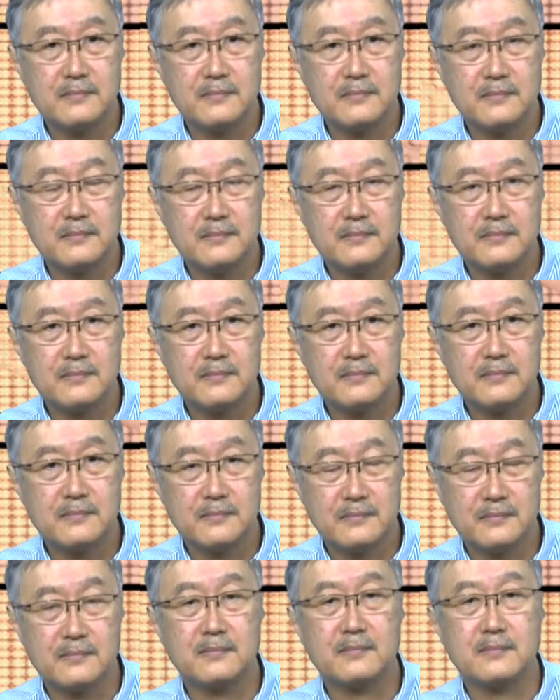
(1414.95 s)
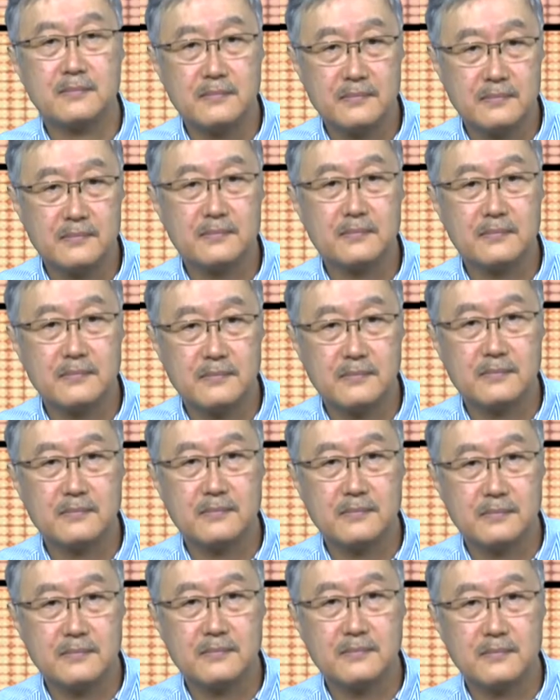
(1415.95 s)

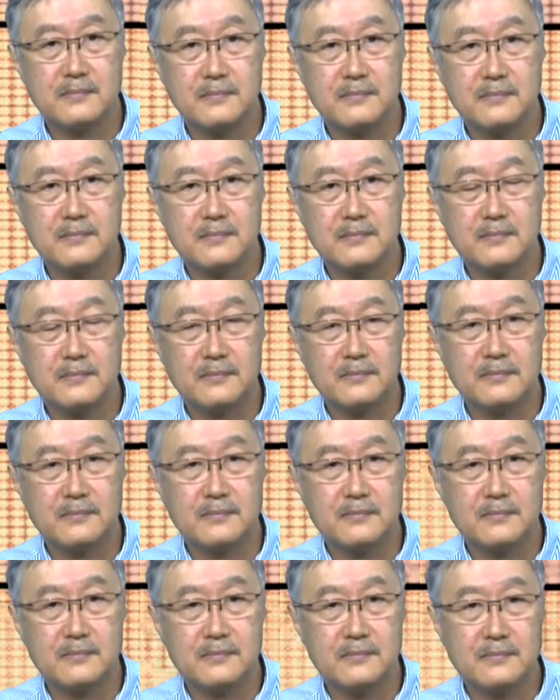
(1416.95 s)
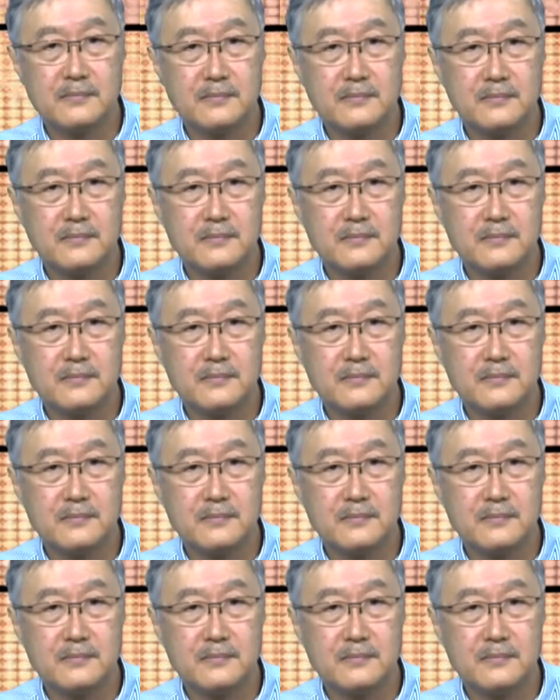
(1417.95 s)
The person shown says nothing.